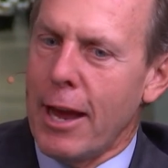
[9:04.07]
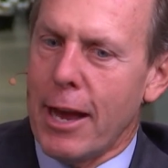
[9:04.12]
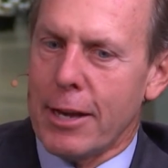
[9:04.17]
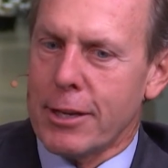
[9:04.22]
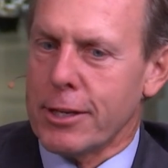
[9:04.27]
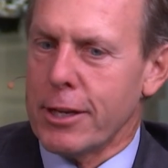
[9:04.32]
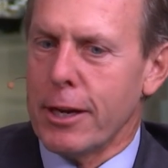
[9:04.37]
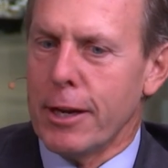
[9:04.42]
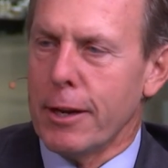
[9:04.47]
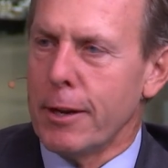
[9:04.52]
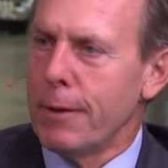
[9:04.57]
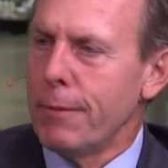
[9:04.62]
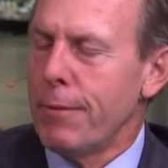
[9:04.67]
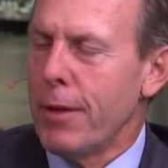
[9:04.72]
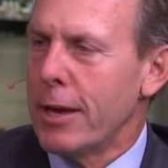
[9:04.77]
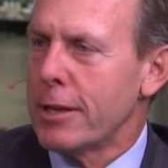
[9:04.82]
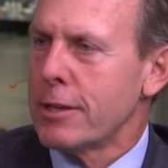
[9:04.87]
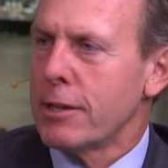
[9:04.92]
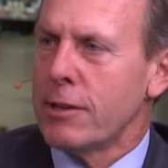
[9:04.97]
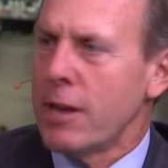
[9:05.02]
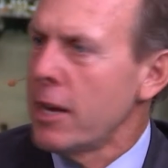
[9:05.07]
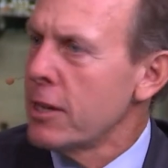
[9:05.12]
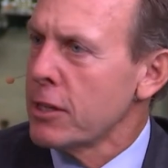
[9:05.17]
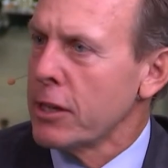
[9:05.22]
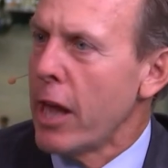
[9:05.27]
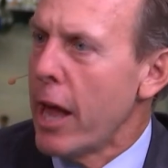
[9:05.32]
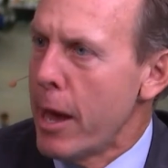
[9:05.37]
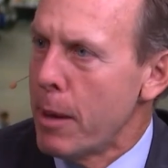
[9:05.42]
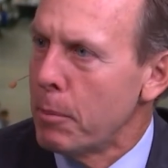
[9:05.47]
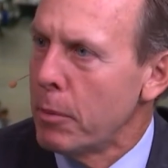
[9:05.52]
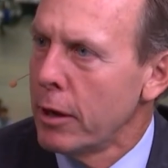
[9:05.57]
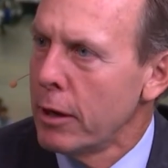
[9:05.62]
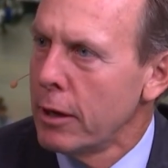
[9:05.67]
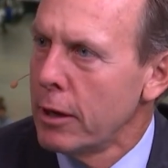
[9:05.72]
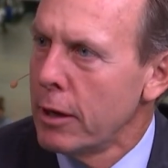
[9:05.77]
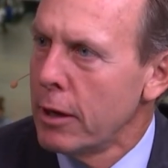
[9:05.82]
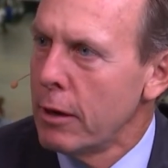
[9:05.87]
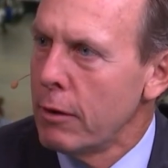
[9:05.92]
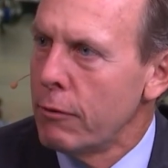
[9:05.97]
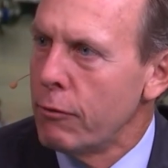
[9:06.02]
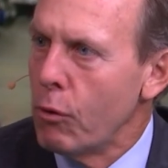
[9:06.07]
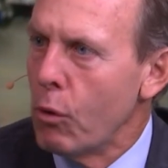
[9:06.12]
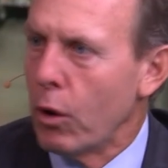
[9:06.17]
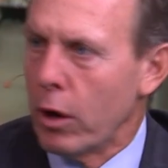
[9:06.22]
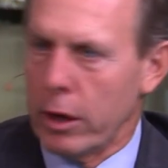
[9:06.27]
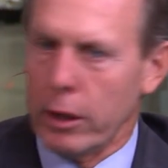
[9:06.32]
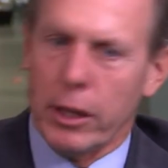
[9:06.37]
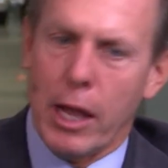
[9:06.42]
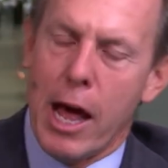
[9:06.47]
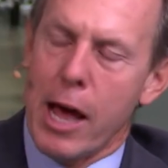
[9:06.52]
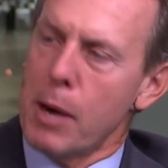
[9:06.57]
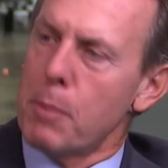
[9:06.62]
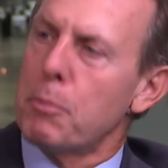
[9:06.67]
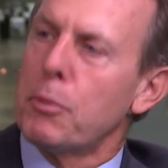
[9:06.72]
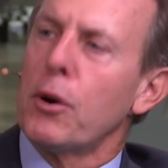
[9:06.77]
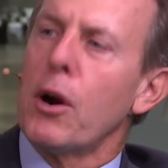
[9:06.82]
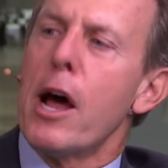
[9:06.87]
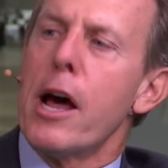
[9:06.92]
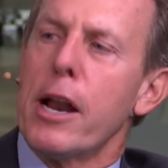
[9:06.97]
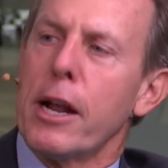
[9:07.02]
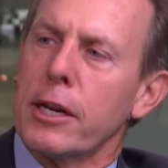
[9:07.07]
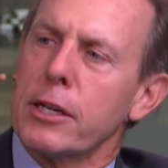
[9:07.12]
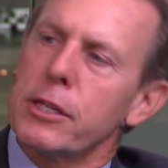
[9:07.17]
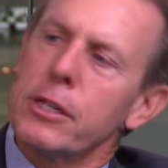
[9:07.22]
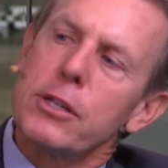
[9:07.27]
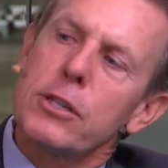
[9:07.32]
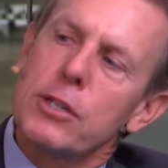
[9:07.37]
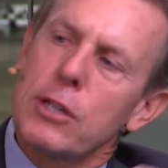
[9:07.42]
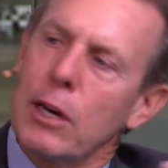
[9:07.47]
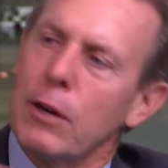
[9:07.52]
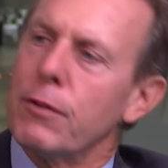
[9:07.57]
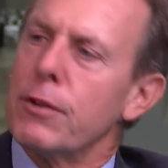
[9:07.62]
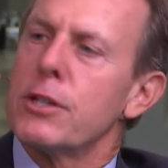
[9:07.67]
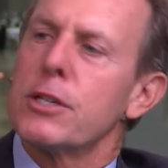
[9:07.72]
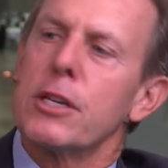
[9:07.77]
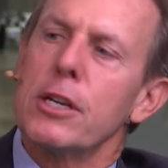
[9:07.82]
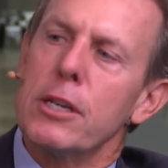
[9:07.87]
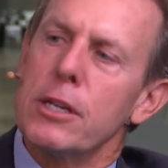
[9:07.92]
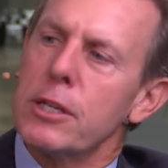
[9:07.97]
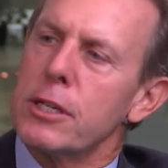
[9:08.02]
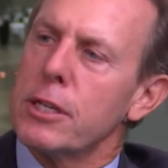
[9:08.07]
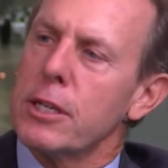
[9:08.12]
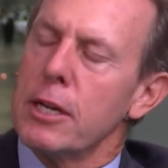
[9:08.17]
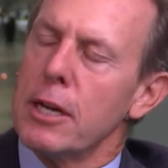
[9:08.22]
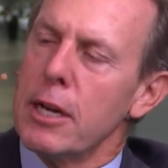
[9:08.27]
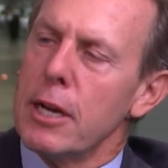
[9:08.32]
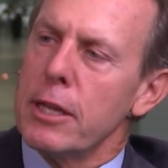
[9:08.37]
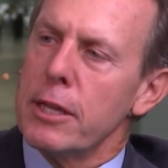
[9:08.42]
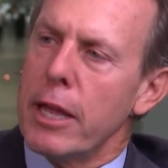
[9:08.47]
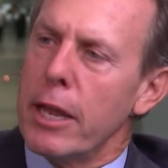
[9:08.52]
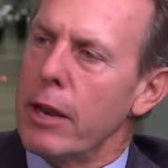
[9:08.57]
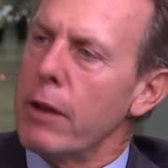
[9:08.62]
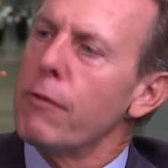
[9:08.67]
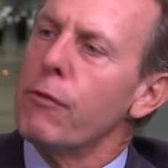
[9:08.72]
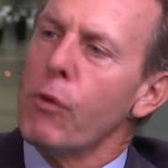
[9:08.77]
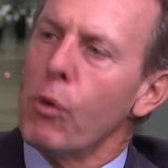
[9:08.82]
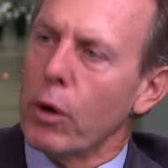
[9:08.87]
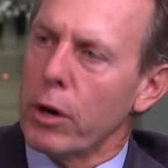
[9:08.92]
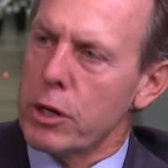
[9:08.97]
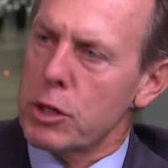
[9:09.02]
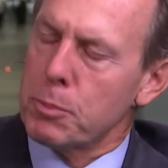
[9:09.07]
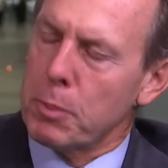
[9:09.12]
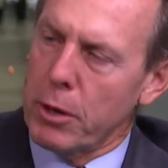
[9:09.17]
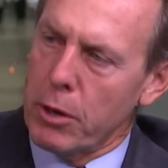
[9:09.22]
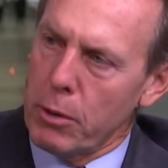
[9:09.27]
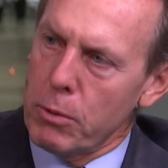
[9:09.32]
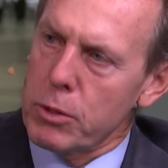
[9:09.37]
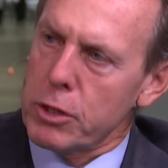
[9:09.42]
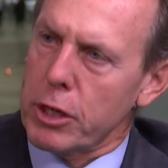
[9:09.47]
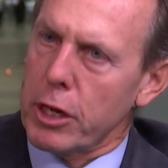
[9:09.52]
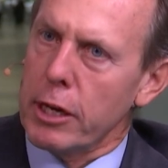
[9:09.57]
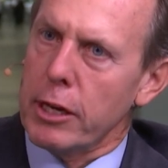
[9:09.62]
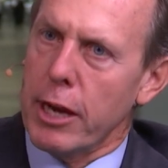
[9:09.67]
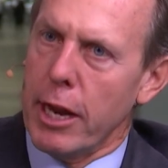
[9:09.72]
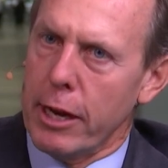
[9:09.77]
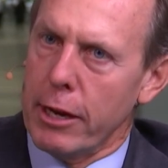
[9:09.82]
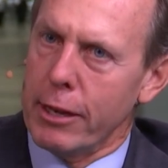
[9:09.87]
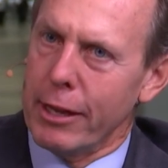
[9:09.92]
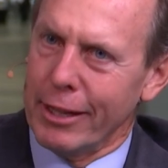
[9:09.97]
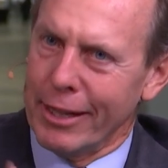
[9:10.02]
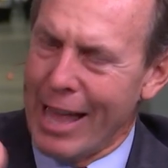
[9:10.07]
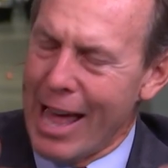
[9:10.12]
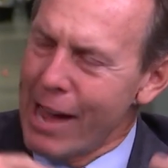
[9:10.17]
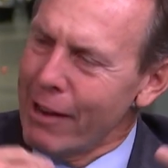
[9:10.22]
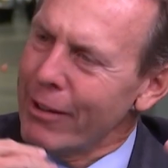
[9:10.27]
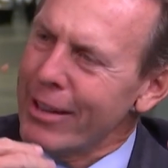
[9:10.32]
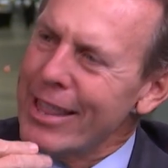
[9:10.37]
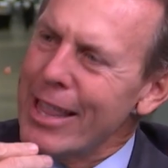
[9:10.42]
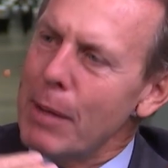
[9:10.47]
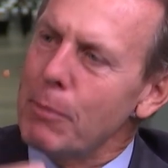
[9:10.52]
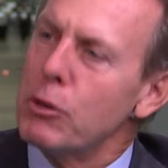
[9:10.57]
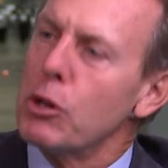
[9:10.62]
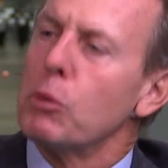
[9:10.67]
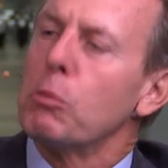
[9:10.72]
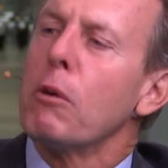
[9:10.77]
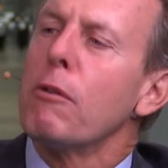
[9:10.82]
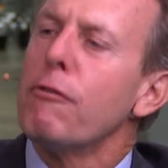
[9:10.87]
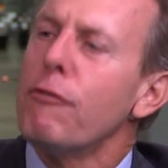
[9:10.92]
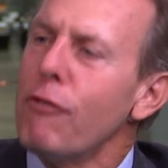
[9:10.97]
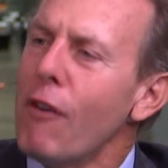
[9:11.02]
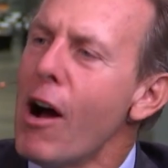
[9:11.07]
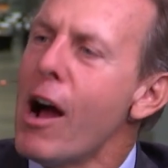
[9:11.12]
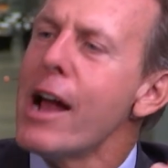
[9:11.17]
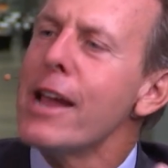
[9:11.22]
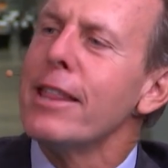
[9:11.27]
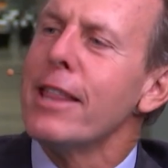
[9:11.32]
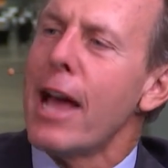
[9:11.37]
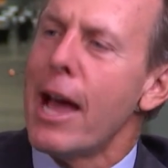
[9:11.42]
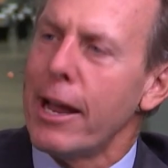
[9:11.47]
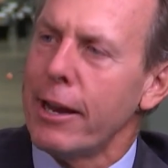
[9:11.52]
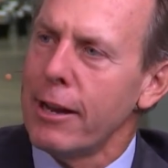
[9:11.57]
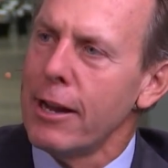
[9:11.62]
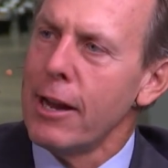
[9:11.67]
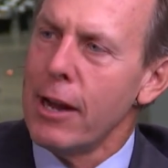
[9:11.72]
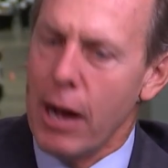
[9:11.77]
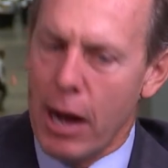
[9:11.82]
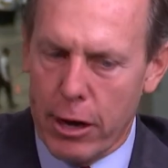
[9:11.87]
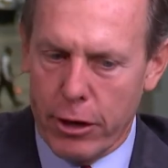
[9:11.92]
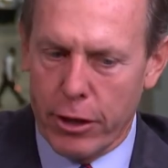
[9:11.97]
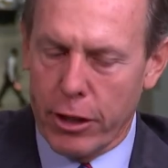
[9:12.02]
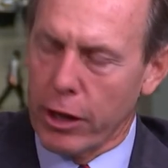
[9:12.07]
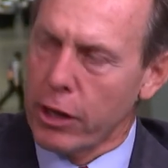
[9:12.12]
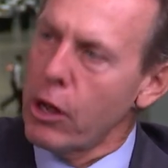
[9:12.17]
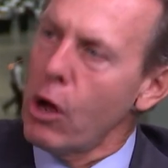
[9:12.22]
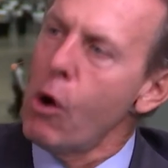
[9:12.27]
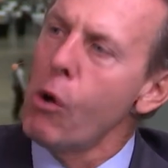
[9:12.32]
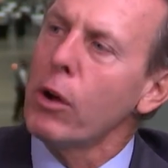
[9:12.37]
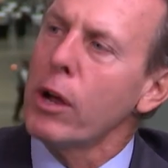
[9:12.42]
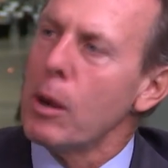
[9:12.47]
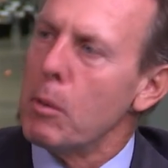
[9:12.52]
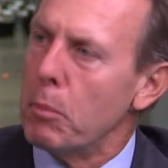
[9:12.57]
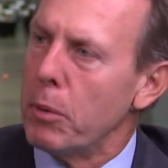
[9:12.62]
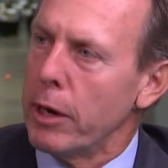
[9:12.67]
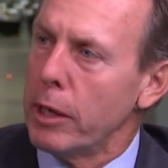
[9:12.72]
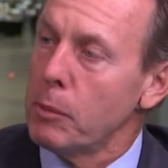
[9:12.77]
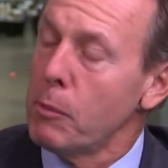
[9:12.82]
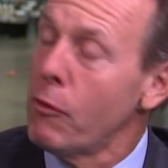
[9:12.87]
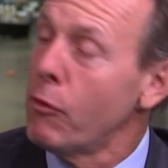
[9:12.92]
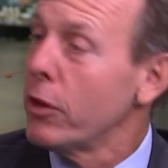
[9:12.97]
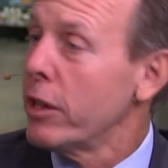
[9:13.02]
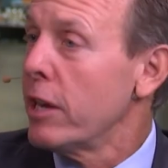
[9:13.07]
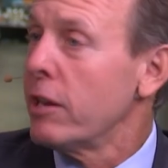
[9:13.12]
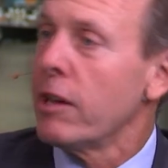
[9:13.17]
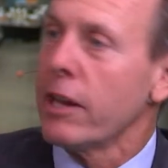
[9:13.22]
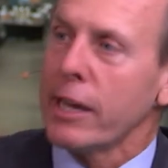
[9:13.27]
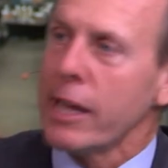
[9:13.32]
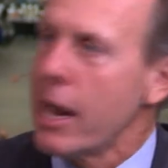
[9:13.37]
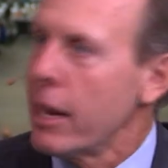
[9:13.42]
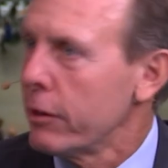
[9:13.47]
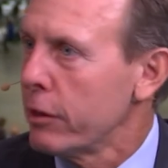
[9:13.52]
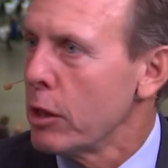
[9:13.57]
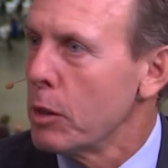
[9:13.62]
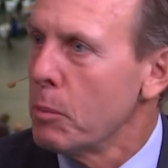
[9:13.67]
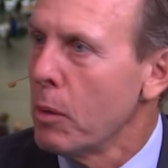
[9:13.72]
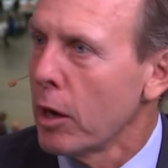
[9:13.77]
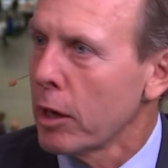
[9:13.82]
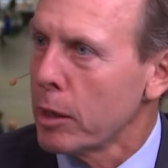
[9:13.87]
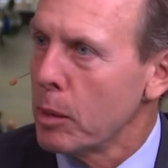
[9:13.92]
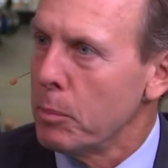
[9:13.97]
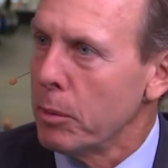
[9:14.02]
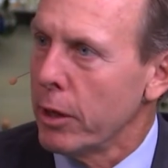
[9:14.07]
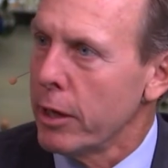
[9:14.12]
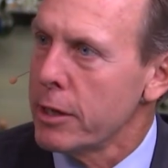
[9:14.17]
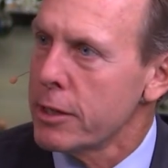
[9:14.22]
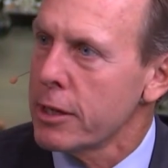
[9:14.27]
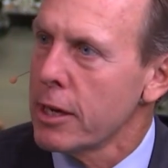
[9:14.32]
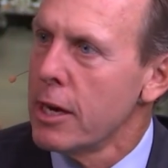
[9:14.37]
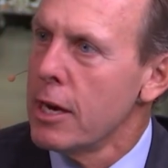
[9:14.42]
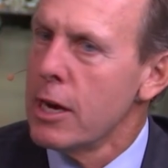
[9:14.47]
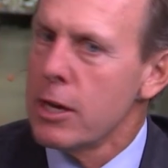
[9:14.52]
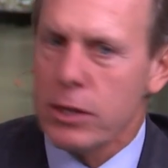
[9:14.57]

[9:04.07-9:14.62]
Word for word: as a, as a test lab for a lot of products and services that Infor is producing and allowing them to refine that under the Koch umbrella before they take it out to the marketplace.